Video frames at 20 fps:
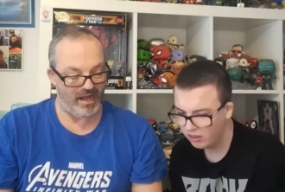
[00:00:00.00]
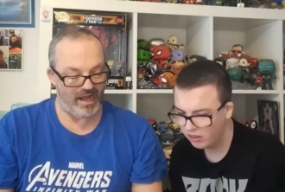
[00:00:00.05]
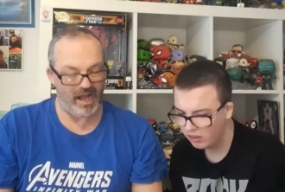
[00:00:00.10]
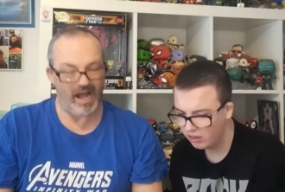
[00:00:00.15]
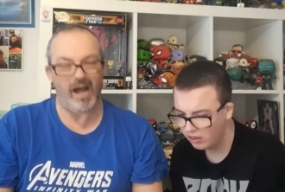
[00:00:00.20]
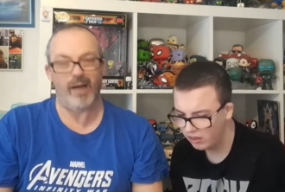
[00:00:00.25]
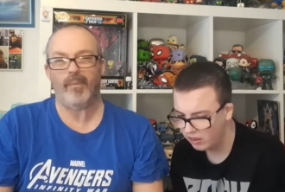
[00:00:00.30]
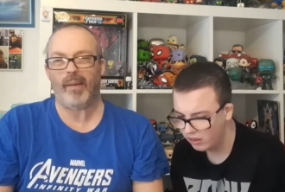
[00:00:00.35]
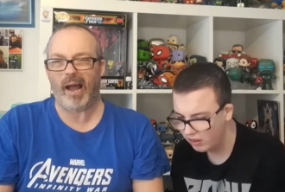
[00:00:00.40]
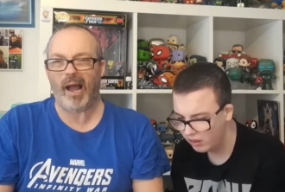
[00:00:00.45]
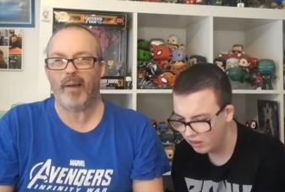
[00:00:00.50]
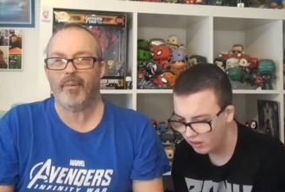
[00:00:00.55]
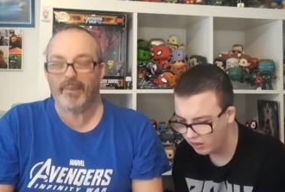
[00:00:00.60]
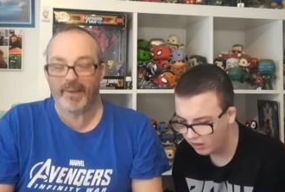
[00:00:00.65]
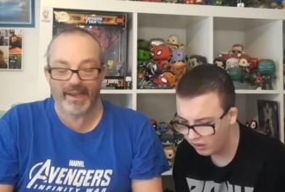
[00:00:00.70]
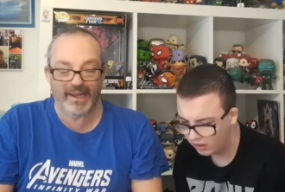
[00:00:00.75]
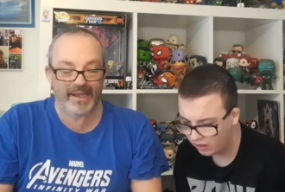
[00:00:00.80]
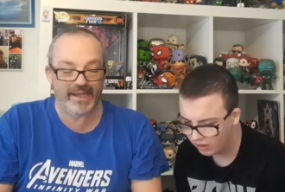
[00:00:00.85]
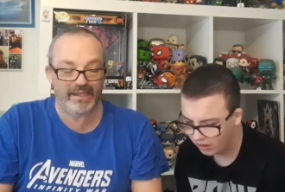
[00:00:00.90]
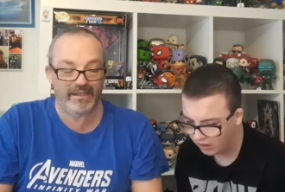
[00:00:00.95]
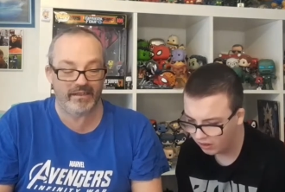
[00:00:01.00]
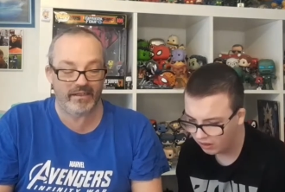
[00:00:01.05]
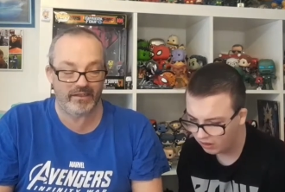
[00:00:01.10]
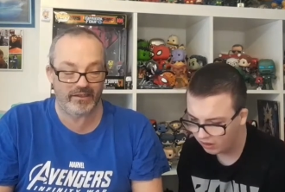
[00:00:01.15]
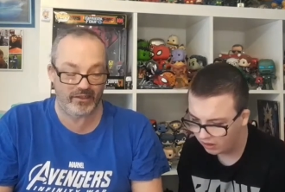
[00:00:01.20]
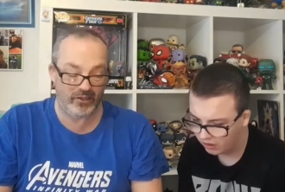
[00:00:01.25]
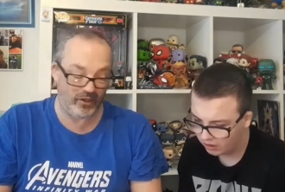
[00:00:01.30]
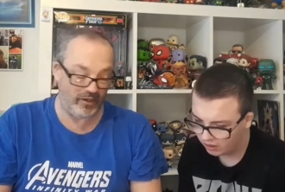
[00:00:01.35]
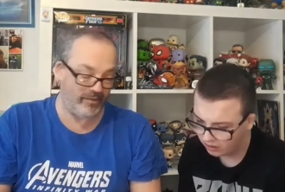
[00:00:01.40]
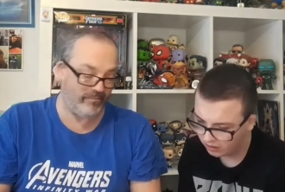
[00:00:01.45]
Speaker 1: I'm happy,
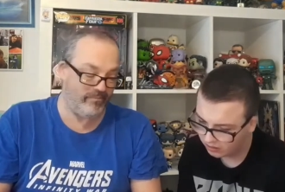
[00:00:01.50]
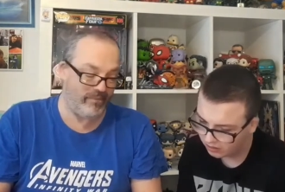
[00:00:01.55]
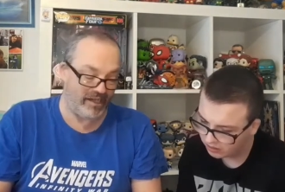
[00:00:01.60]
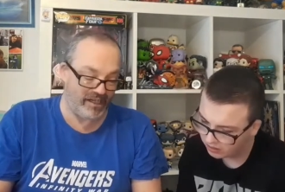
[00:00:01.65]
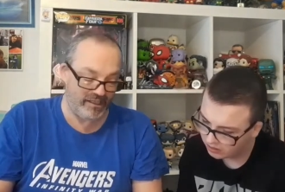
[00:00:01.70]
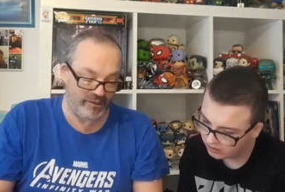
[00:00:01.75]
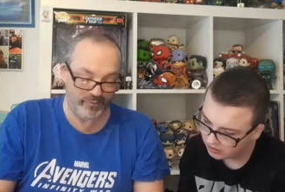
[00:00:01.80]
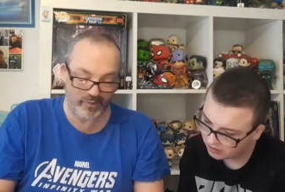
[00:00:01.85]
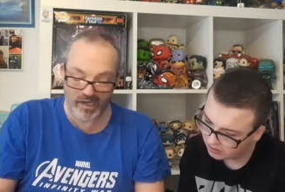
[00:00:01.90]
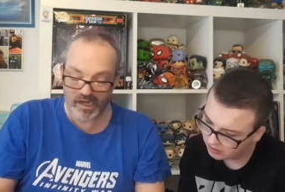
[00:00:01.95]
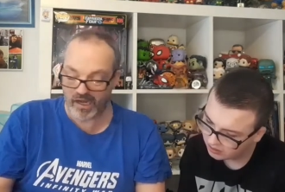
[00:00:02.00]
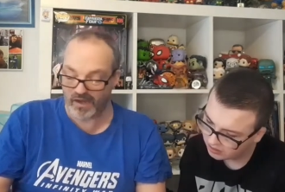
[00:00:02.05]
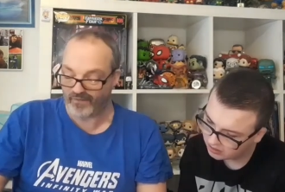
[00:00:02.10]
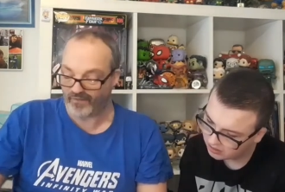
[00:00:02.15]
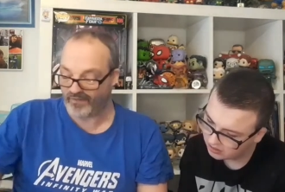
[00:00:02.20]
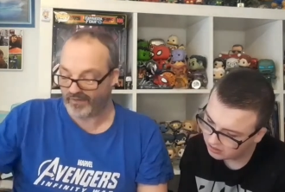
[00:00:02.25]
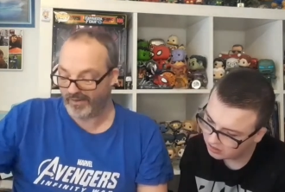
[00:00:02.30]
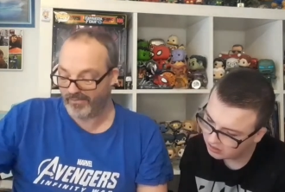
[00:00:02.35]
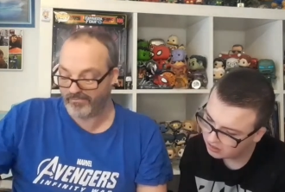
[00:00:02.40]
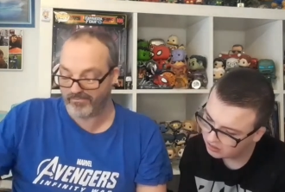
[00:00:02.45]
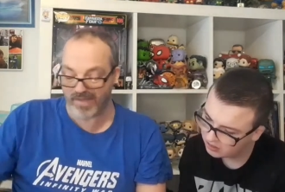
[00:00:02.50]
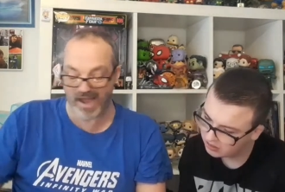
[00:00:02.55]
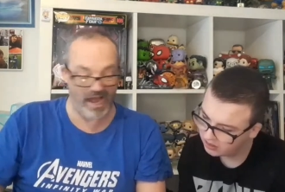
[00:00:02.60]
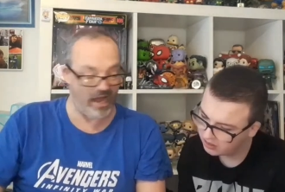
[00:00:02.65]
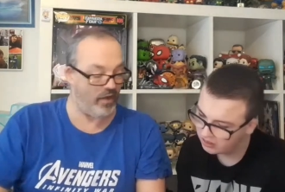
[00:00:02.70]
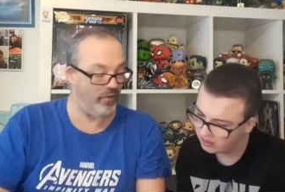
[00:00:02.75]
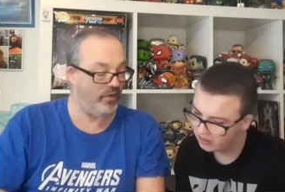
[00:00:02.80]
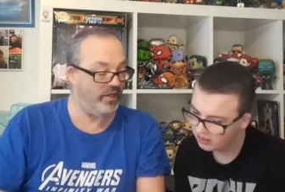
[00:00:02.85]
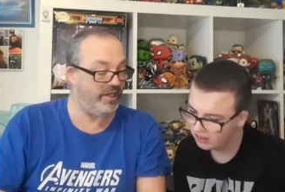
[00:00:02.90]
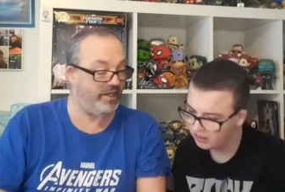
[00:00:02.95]
I've got it money's worth, the mat
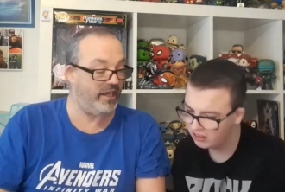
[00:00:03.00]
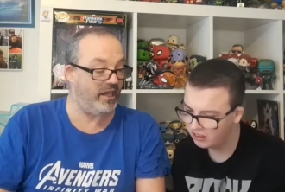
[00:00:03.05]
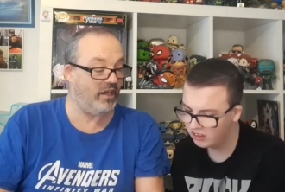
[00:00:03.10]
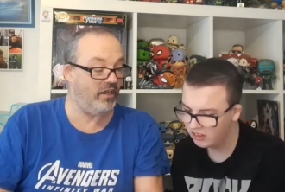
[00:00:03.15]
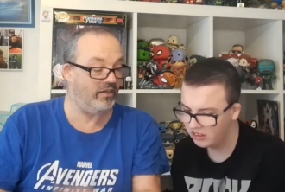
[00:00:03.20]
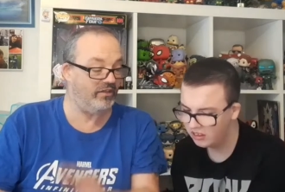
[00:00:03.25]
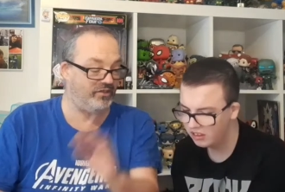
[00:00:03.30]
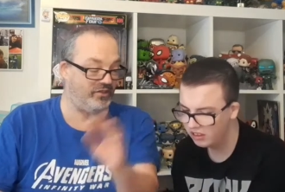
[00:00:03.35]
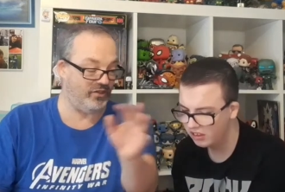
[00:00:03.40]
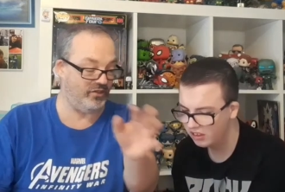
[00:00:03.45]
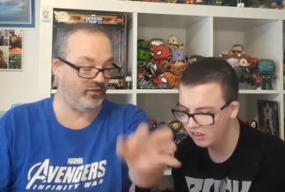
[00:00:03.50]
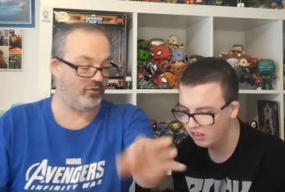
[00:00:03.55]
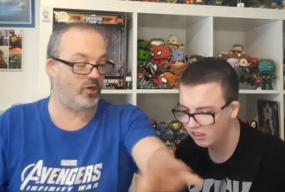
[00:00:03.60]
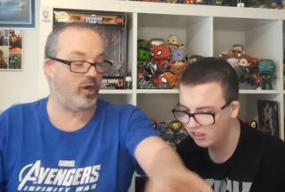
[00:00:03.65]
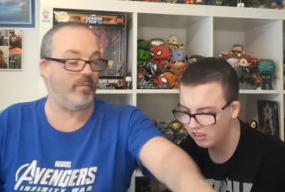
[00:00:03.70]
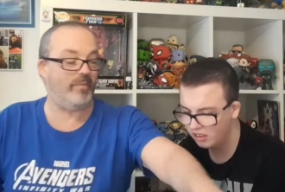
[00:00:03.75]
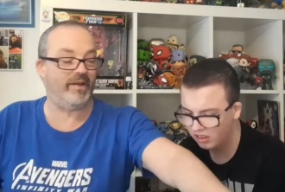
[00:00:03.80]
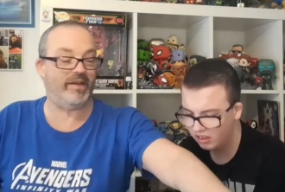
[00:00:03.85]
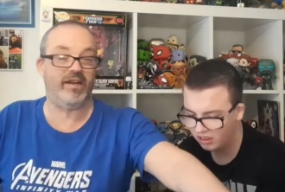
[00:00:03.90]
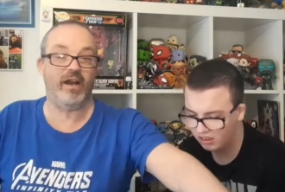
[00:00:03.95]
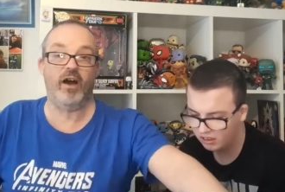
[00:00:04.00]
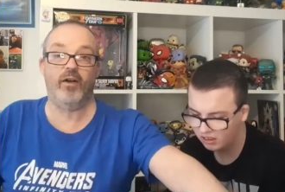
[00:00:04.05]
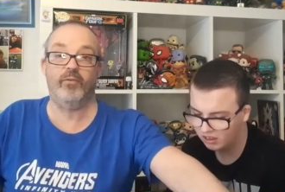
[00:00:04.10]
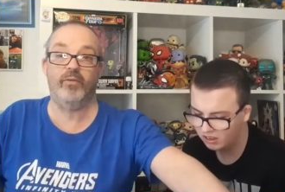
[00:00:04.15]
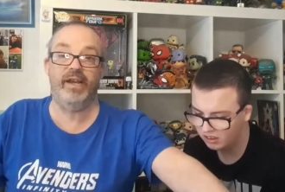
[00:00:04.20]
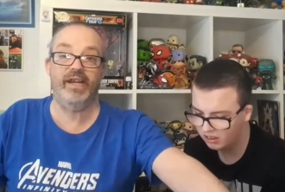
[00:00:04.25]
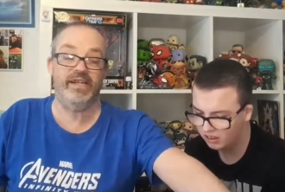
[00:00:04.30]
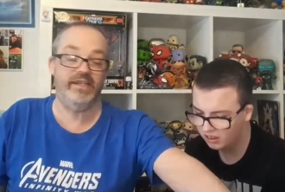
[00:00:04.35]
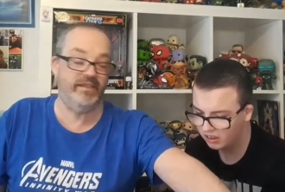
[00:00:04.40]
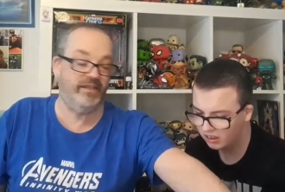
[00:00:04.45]
I'll use, the comic I'll
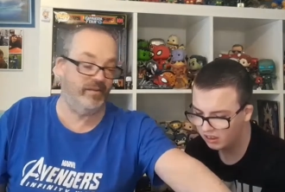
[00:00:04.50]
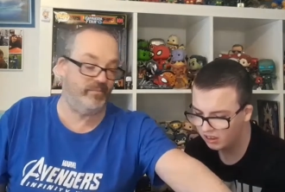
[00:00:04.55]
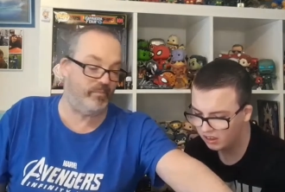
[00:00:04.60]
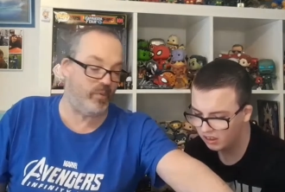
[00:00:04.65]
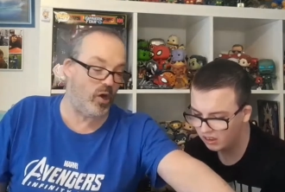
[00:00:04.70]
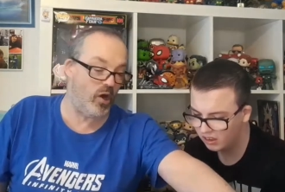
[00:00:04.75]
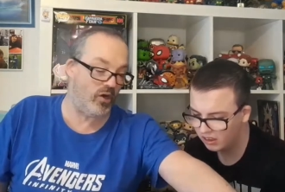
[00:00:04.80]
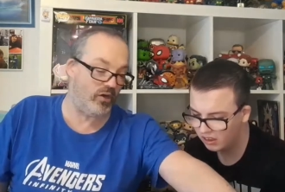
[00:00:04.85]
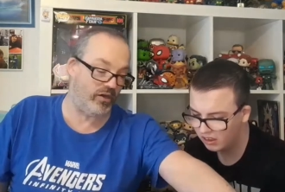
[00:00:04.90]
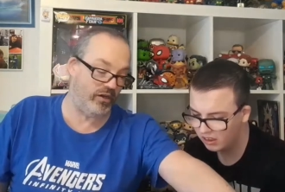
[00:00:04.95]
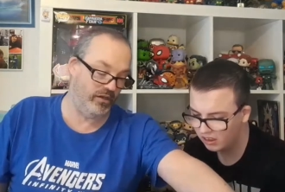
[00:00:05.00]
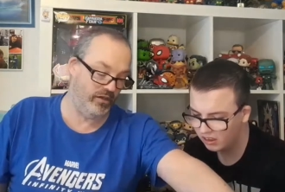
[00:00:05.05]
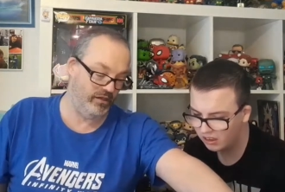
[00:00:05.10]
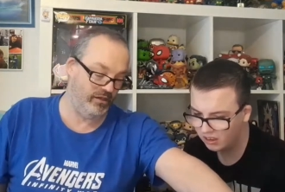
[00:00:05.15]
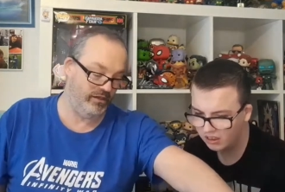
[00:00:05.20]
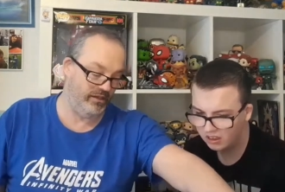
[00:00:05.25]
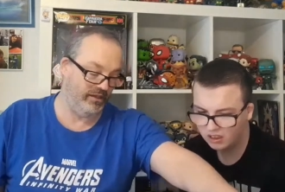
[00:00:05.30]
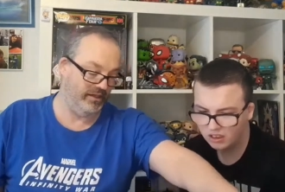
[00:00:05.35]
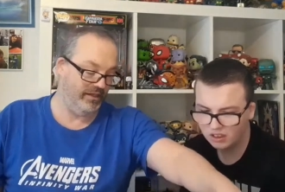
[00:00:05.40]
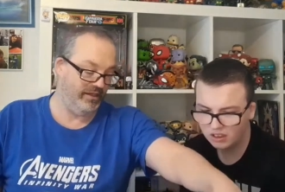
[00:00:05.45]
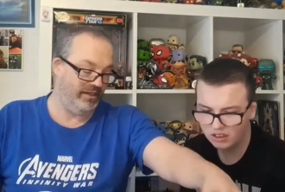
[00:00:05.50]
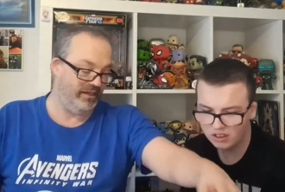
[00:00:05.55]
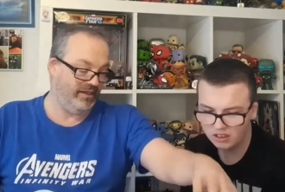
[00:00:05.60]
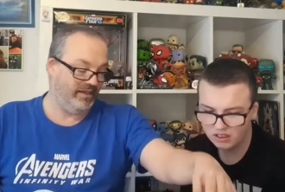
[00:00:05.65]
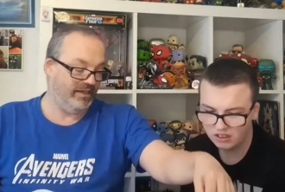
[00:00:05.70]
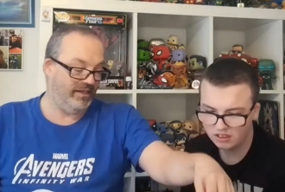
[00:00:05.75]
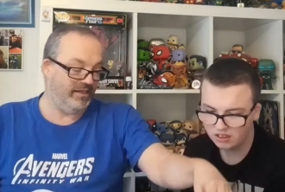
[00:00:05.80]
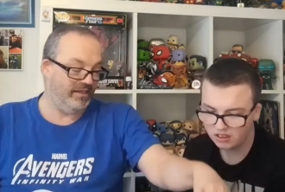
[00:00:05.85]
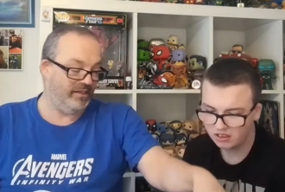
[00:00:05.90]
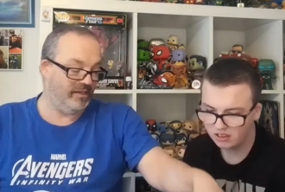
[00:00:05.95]
read in the bog,
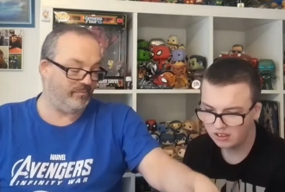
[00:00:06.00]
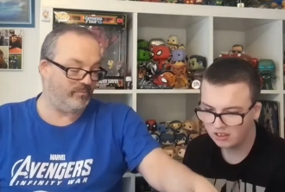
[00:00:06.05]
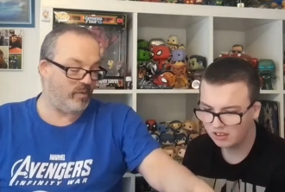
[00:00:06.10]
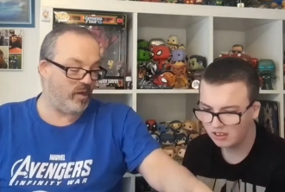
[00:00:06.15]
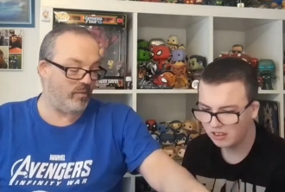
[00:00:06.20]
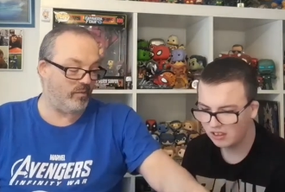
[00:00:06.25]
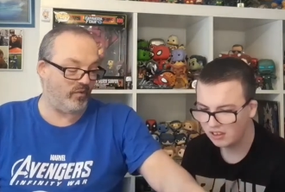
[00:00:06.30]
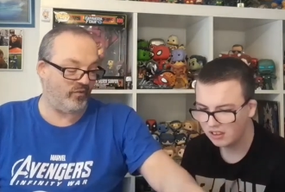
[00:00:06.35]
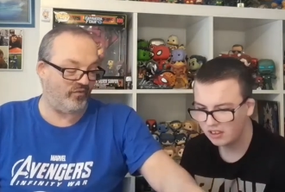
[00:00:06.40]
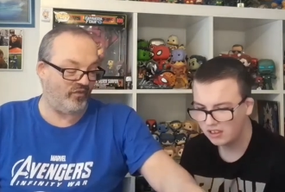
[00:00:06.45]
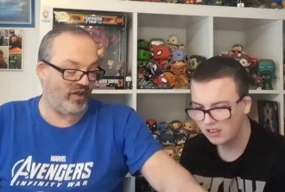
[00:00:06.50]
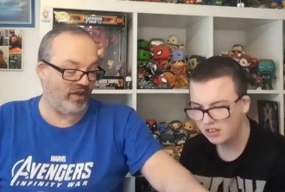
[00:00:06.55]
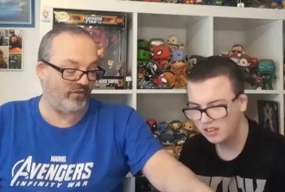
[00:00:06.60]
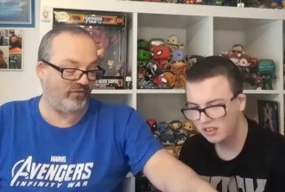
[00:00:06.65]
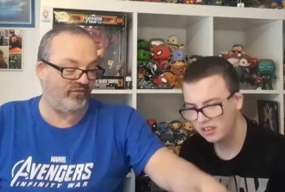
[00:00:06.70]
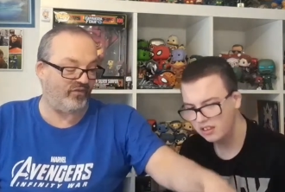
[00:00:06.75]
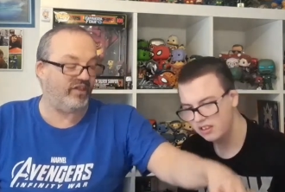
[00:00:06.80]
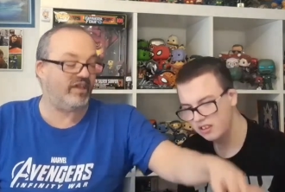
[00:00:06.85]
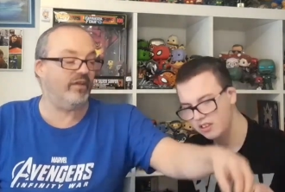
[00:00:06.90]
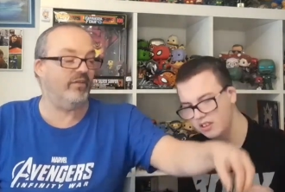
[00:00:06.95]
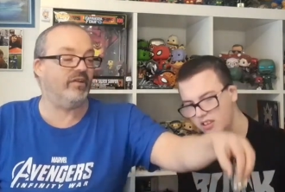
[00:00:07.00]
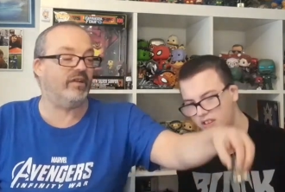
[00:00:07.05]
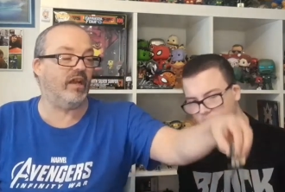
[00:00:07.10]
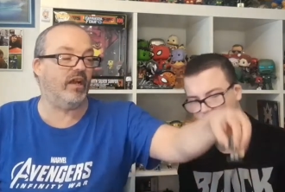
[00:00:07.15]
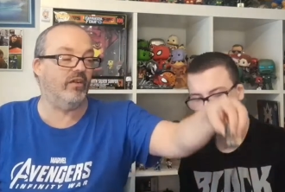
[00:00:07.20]
the Boba Fett figure will go